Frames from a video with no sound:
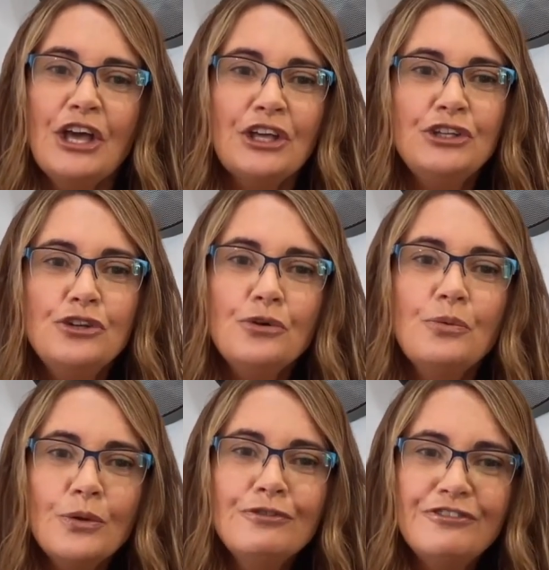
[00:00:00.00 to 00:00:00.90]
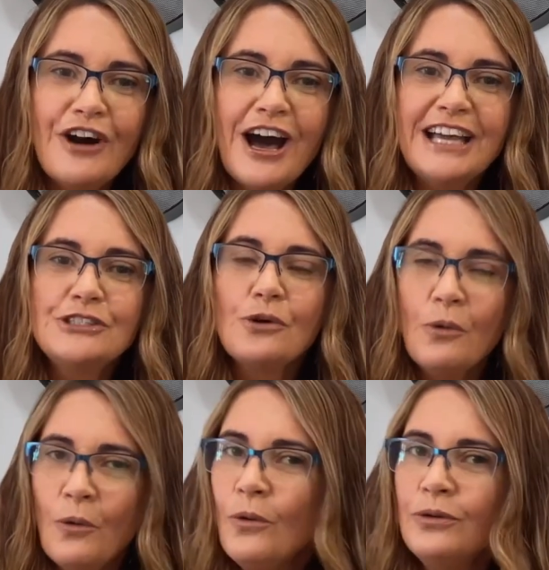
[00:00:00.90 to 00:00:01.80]
You will find
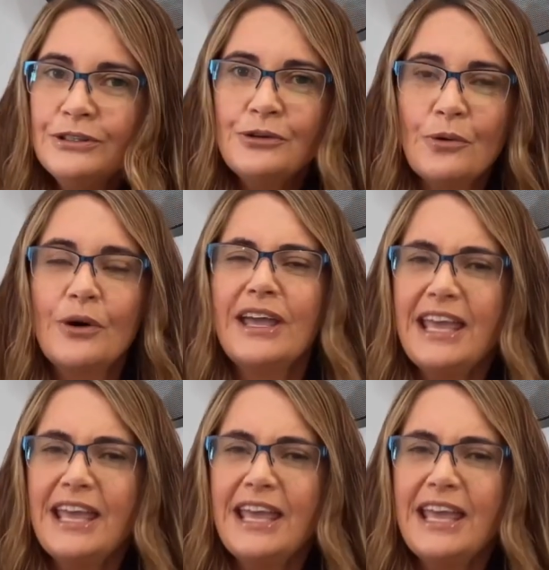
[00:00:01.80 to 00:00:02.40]
all your